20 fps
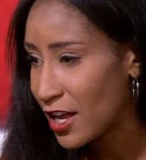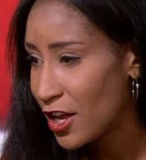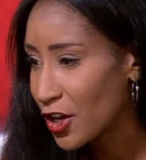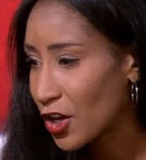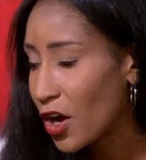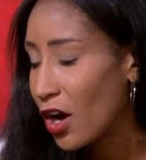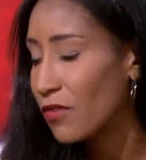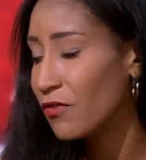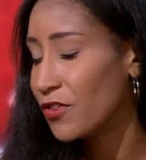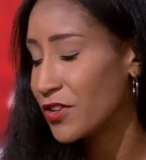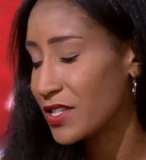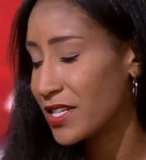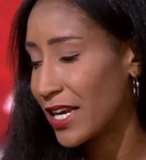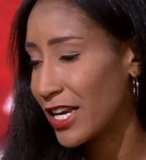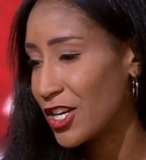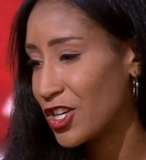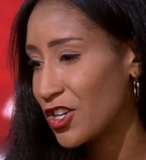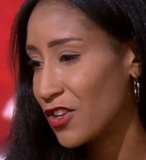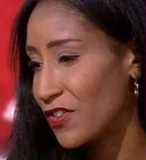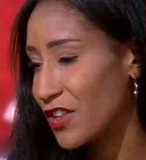
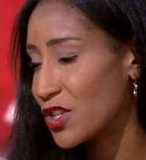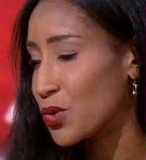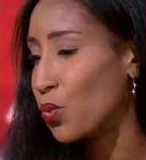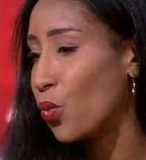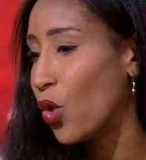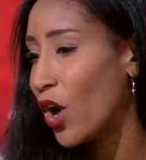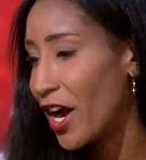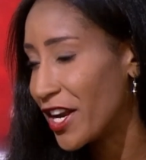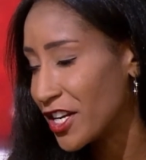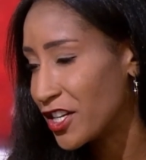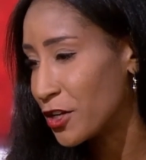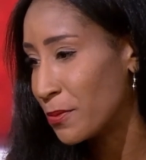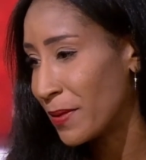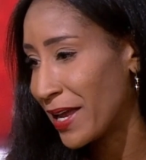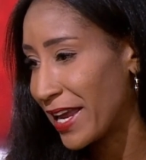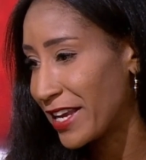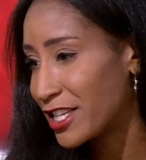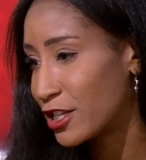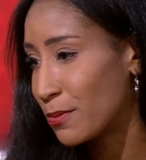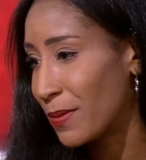conversation, this wider
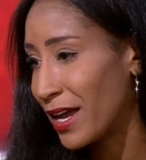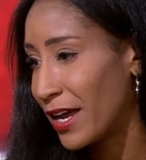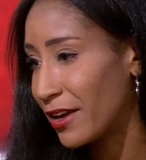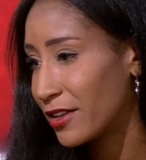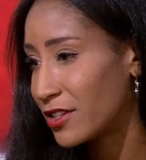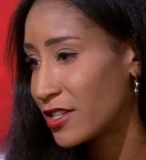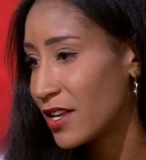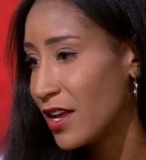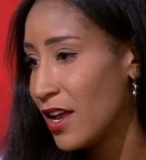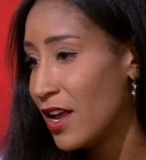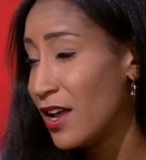debate about